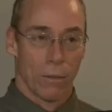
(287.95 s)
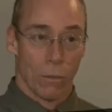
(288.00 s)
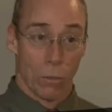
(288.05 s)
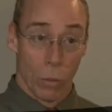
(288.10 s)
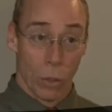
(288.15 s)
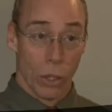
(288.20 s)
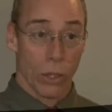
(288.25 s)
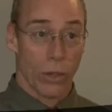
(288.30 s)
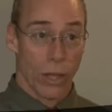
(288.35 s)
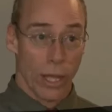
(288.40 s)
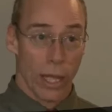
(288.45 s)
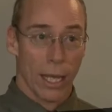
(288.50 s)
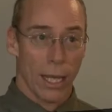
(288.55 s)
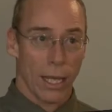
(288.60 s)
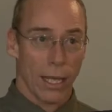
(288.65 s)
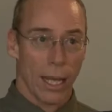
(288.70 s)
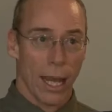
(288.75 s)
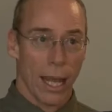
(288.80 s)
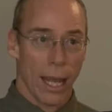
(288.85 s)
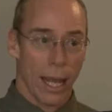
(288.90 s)
would
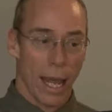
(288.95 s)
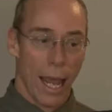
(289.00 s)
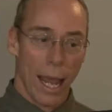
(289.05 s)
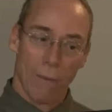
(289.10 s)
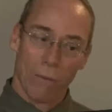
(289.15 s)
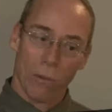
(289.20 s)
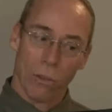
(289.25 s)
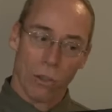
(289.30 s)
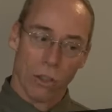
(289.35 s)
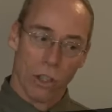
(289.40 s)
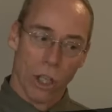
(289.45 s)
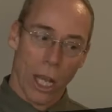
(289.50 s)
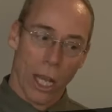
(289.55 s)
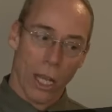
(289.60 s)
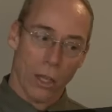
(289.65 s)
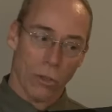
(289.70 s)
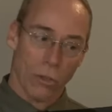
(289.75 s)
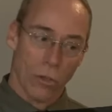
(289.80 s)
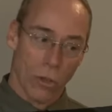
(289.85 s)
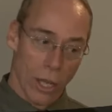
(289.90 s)
then have to
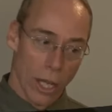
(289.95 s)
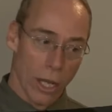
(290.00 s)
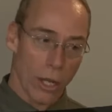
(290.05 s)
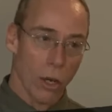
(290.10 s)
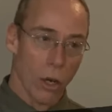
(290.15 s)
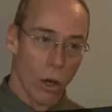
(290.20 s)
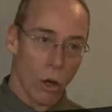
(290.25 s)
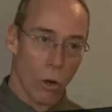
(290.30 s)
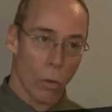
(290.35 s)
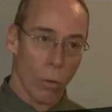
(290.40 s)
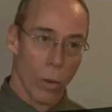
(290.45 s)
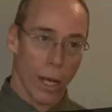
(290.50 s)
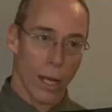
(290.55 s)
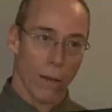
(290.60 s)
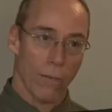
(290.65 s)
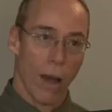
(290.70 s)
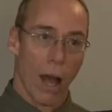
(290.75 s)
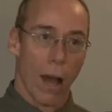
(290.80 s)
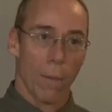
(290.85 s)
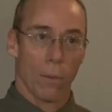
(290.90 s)
change their whole way
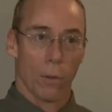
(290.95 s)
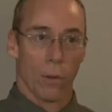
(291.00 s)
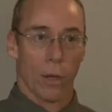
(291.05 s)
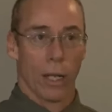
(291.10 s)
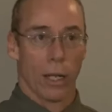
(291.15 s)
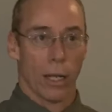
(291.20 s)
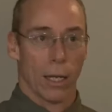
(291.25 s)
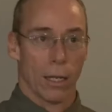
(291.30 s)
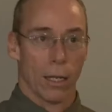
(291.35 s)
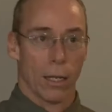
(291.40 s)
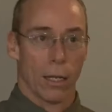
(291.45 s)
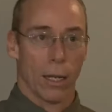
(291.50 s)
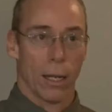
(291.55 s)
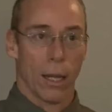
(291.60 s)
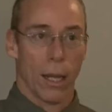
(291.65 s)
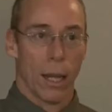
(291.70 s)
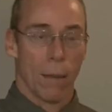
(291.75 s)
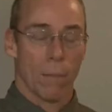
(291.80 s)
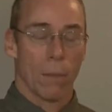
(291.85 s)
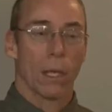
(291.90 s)
of operating.
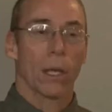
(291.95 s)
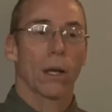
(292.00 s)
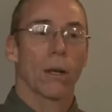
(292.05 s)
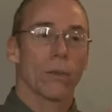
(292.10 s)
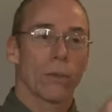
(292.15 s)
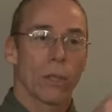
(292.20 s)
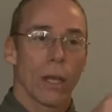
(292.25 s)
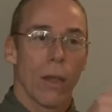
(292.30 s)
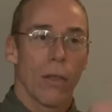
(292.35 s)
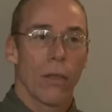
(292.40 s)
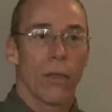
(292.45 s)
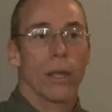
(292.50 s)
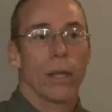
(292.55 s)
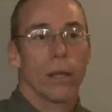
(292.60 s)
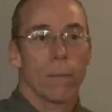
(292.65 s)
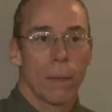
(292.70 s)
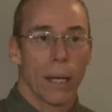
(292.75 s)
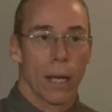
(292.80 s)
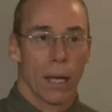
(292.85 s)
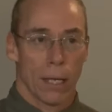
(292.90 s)
Because
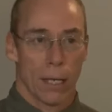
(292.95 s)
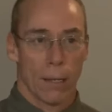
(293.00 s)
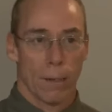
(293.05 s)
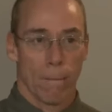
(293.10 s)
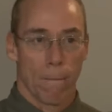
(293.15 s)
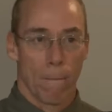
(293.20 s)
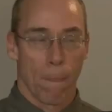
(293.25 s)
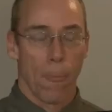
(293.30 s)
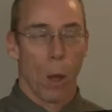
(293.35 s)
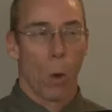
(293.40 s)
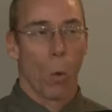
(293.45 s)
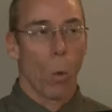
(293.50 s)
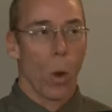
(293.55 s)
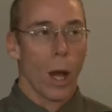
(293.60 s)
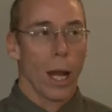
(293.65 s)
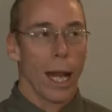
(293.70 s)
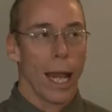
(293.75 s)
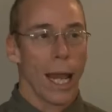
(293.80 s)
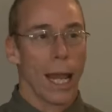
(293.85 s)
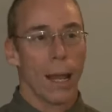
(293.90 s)
think about it.
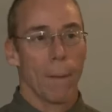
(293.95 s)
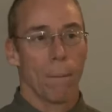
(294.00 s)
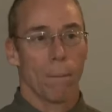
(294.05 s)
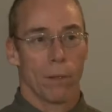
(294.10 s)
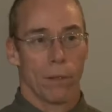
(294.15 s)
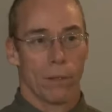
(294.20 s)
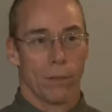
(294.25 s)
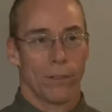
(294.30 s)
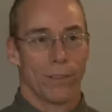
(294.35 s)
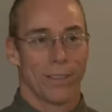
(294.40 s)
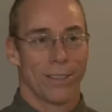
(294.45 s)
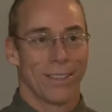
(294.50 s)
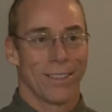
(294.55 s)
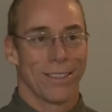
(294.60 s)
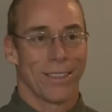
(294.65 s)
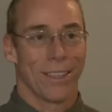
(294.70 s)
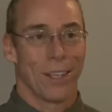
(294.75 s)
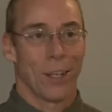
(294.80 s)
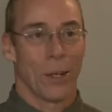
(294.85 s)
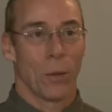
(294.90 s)
What happens
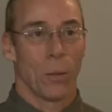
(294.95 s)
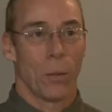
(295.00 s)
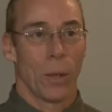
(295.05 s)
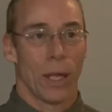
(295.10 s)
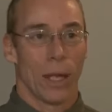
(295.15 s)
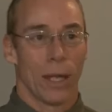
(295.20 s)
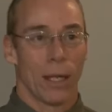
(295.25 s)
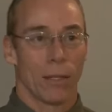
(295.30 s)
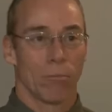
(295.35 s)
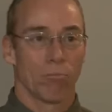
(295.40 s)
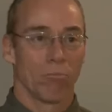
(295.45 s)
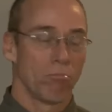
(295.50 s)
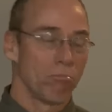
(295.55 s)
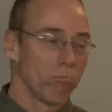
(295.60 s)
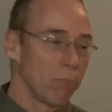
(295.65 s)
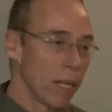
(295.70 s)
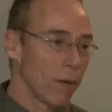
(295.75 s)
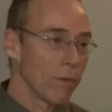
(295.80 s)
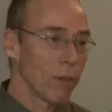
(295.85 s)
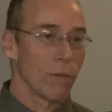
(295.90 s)
when
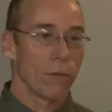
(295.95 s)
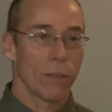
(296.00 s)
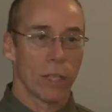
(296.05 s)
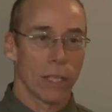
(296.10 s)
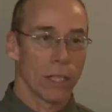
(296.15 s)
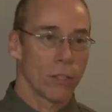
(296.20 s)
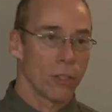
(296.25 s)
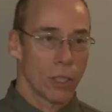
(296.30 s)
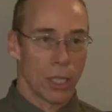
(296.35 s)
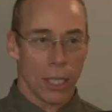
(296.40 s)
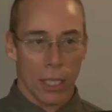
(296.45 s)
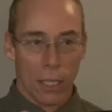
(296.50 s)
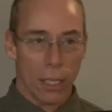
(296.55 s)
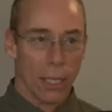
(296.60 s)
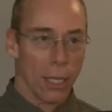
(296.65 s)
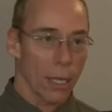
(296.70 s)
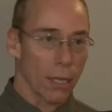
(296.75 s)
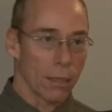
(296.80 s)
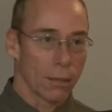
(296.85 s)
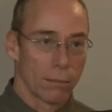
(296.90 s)
every village in
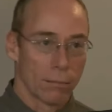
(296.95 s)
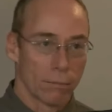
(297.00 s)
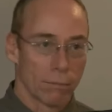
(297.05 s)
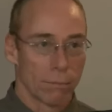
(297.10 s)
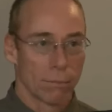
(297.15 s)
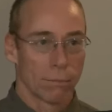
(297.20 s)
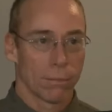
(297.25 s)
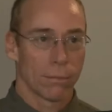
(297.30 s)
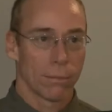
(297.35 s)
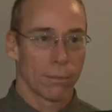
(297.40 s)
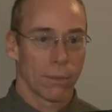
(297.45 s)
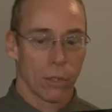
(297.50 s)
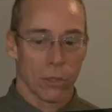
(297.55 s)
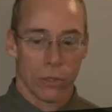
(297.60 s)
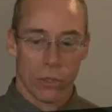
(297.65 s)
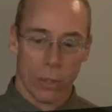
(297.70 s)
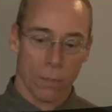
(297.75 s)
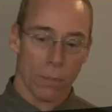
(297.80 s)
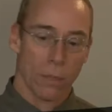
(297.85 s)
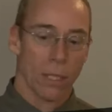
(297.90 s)
India or
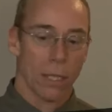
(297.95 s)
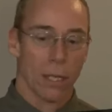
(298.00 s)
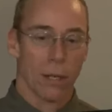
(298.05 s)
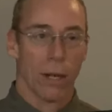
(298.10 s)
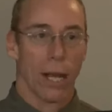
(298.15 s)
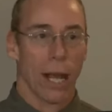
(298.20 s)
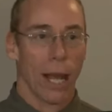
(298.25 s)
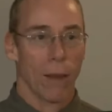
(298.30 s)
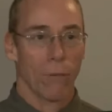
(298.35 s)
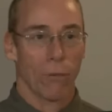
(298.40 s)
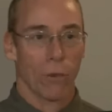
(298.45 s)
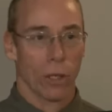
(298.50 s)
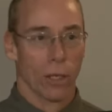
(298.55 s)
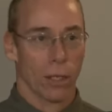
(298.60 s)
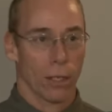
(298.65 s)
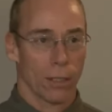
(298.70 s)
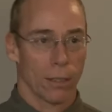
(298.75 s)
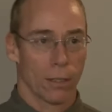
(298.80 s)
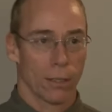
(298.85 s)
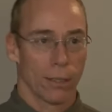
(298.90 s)
sub-Saharan
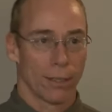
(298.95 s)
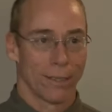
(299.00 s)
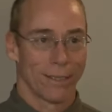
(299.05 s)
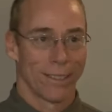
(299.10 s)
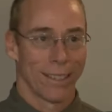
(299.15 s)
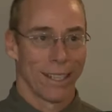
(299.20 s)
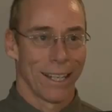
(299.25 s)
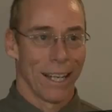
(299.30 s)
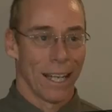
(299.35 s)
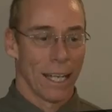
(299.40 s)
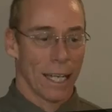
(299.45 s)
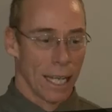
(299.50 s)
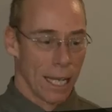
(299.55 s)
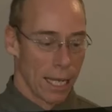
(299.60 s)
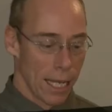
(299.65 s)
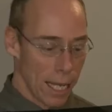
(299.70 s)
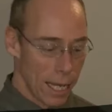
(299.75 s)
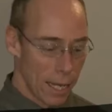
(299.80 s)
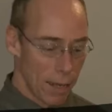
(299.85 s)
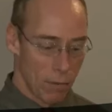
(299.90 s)
Africa
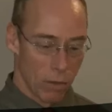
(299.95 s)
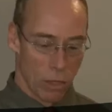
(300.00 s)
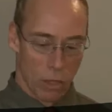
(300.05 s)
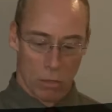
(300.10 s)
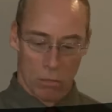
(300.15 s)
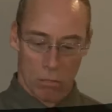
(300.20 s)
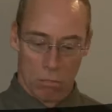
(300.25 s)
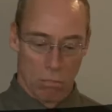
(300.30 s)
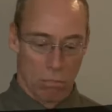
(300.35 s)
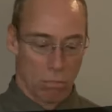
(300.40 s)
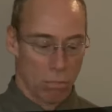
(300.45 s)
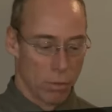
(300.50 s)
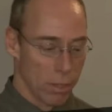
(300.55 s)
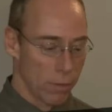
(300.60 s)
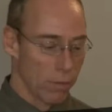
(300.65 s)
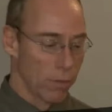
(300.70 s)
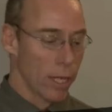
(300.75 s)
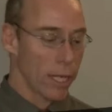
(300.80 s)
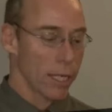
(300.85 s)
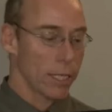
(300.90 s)
can have a
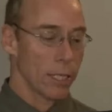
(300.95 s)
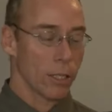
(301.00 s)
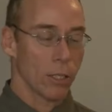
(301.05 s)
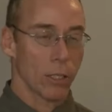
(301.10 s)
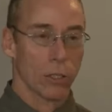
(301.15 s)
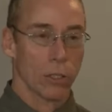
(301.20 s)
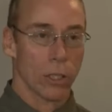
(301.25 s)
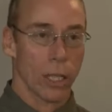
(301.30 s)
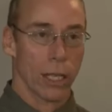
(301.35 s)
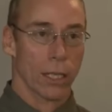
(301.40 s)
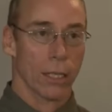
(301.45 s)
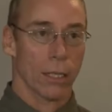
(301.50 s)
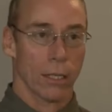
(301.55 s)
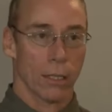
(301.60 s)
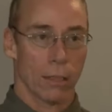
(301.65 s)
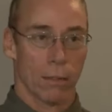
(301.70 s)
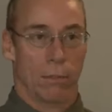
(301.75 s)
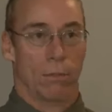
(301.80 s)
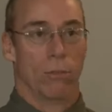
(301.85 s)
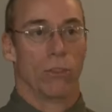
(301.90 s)
device that looks like
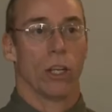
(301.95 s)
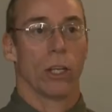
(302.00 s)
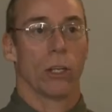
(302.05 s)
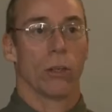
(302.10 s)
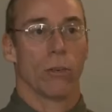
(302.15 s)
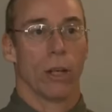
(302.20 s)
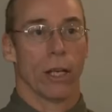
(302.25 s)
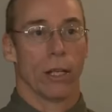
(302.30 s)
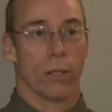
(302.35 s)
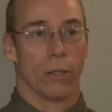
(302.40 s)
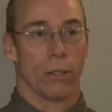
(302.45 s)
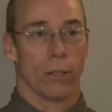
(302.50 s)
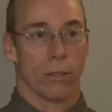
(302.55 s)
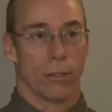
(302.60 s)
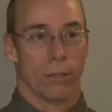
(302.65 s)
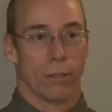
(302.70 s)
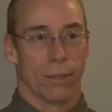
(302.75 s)
a generator